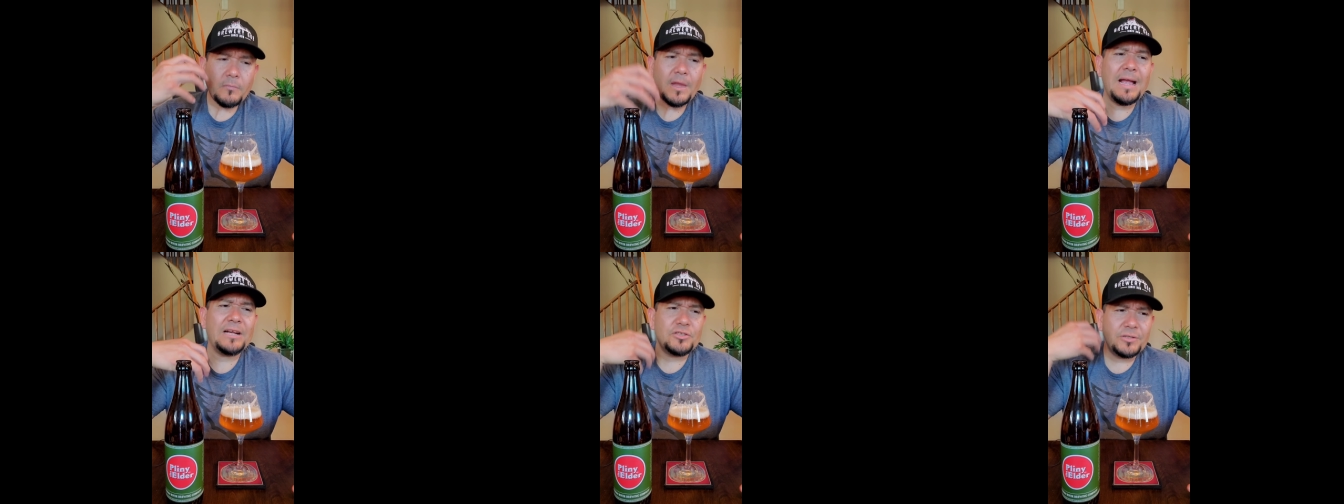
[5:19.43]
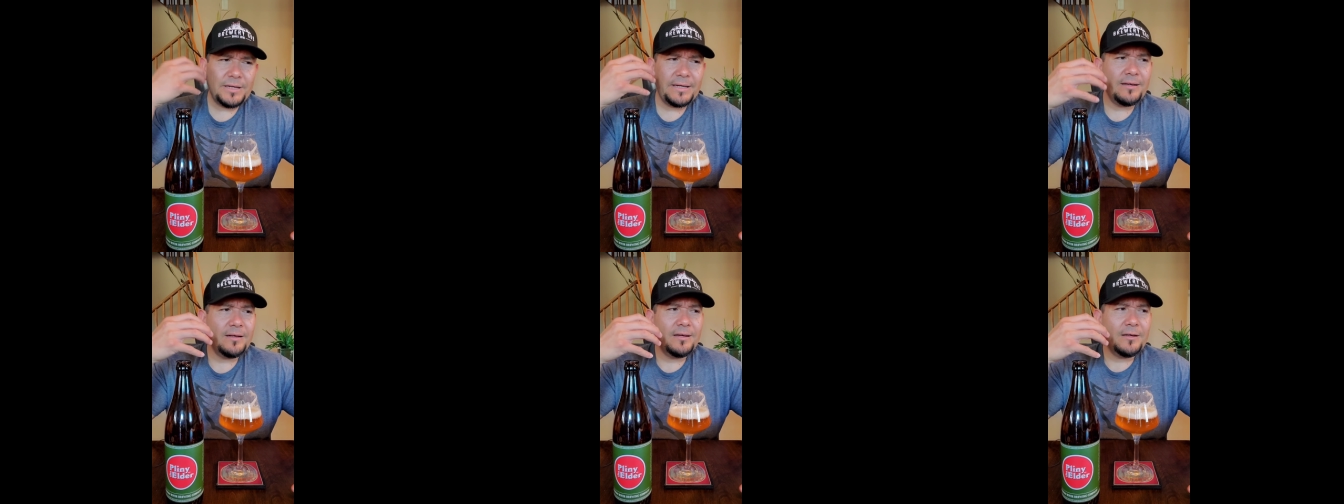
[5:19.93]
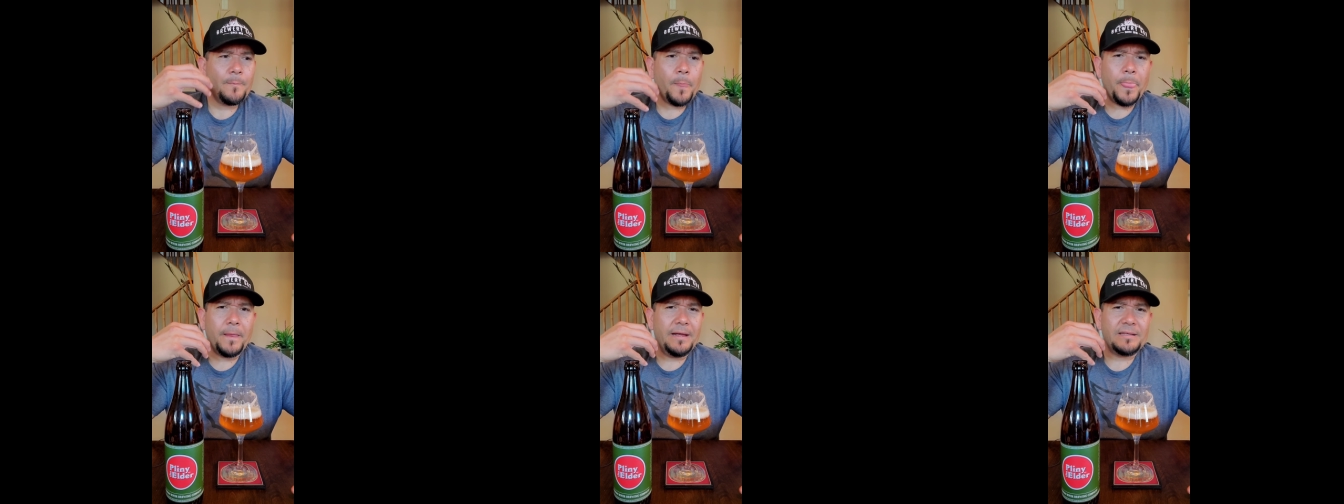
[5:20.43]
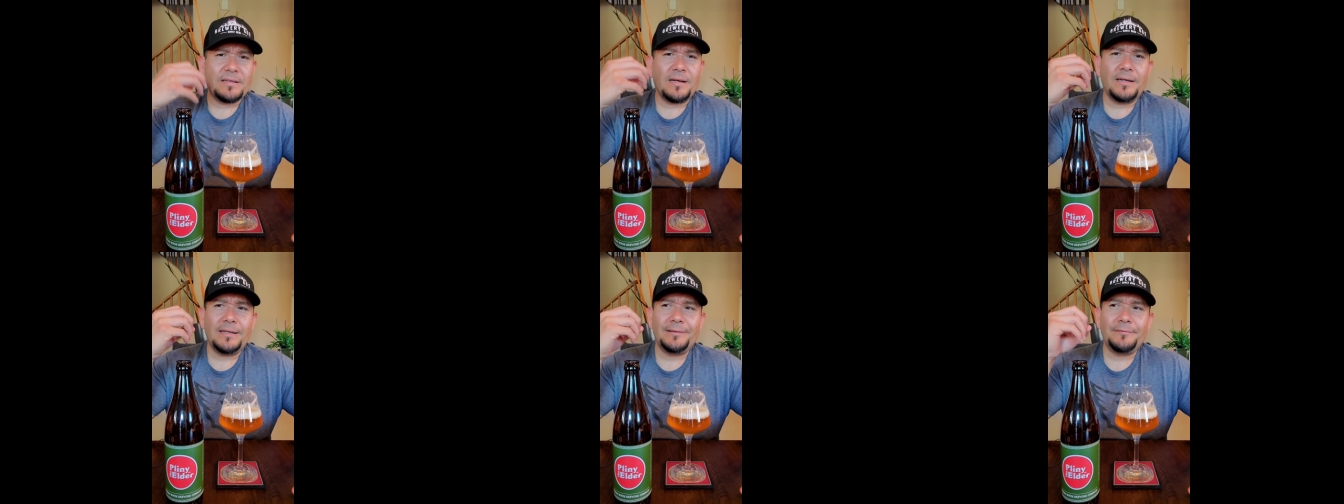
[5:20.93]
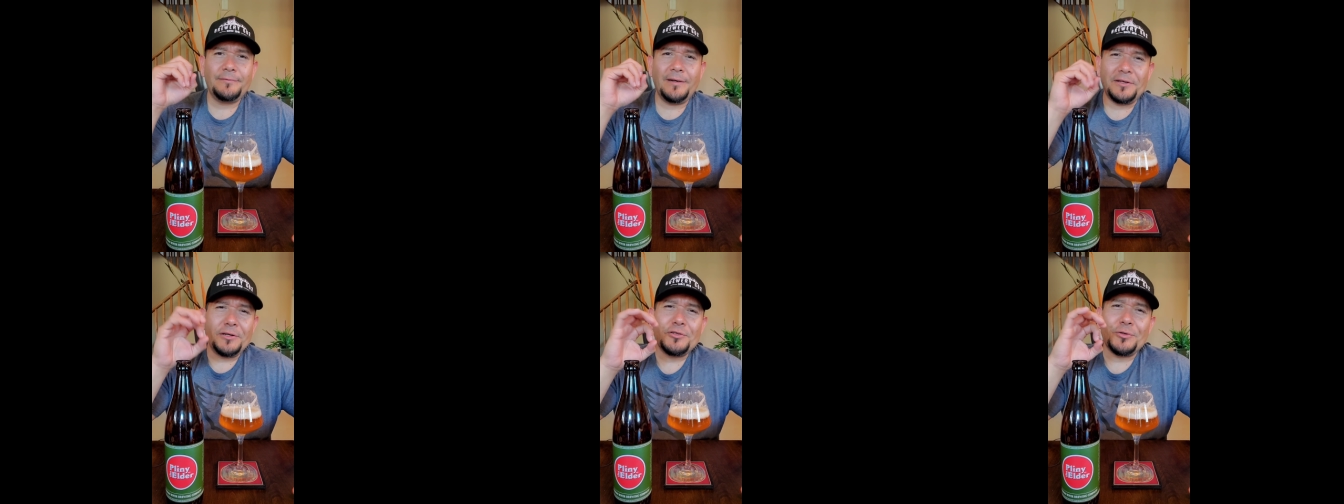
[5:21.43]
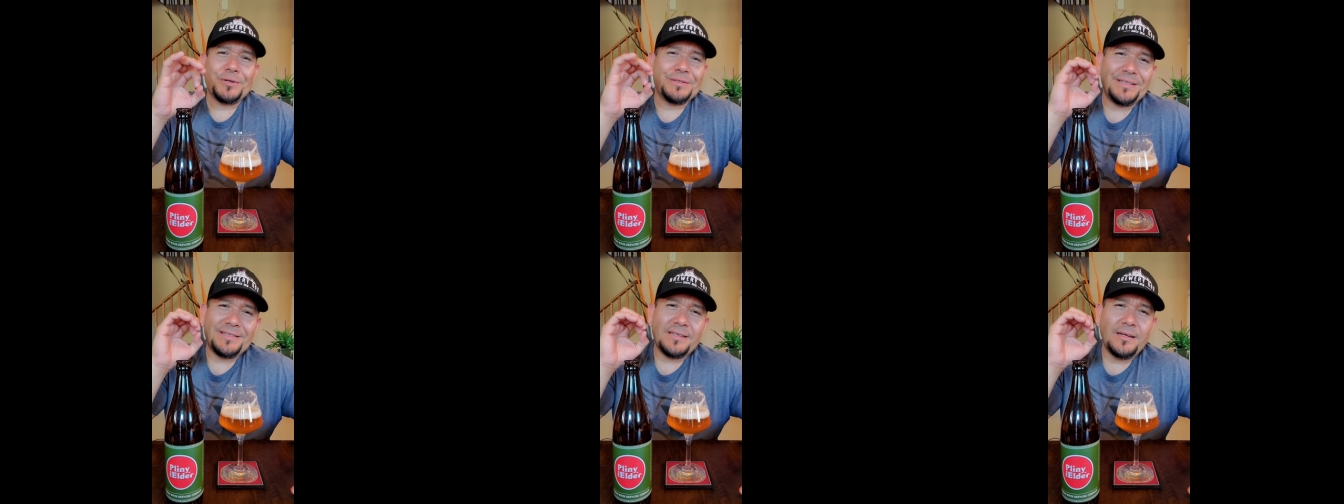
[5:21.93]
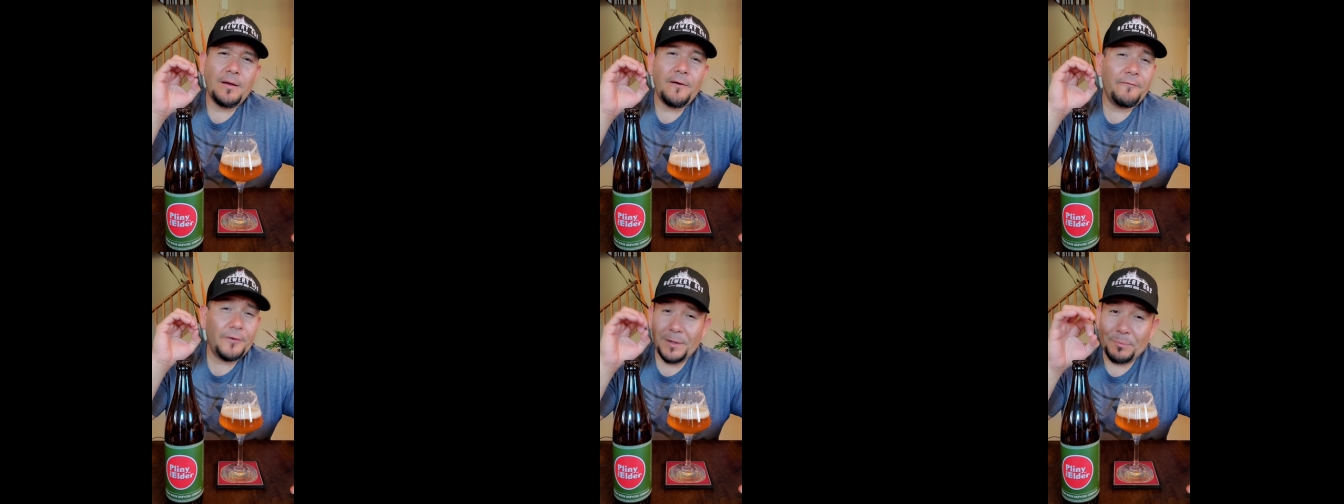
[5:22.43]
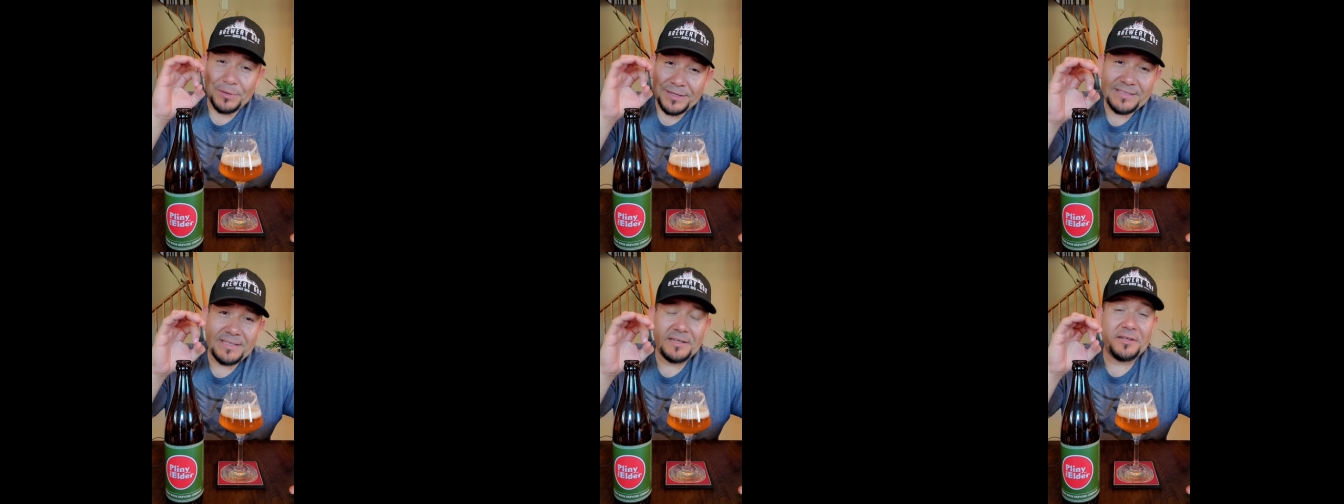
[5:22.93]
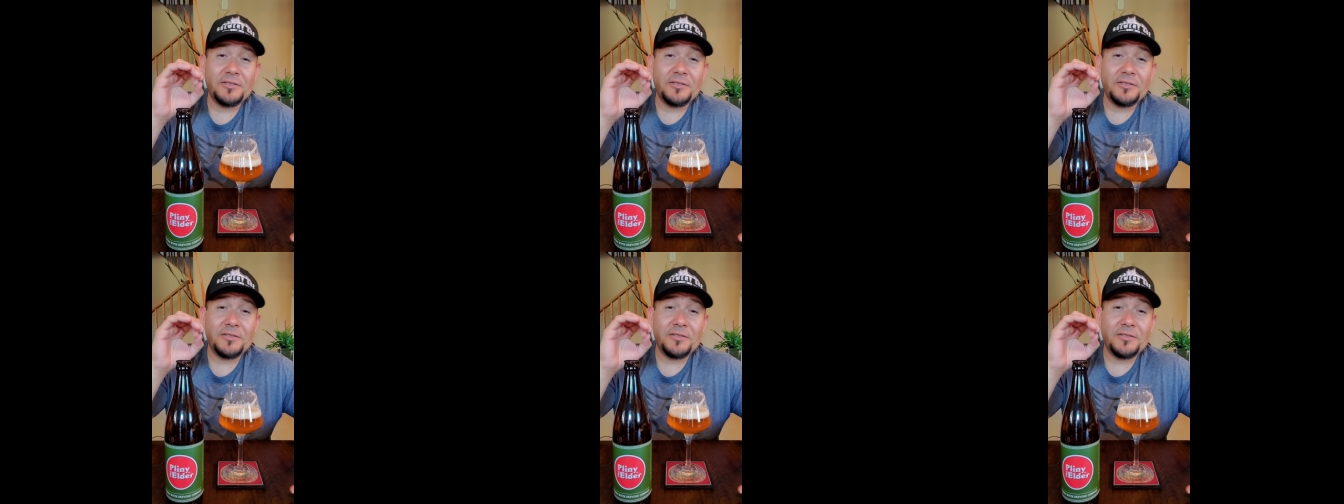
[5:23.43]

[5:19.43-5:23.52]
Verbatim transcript: actually, it's uh, unusual because it's very pleasing.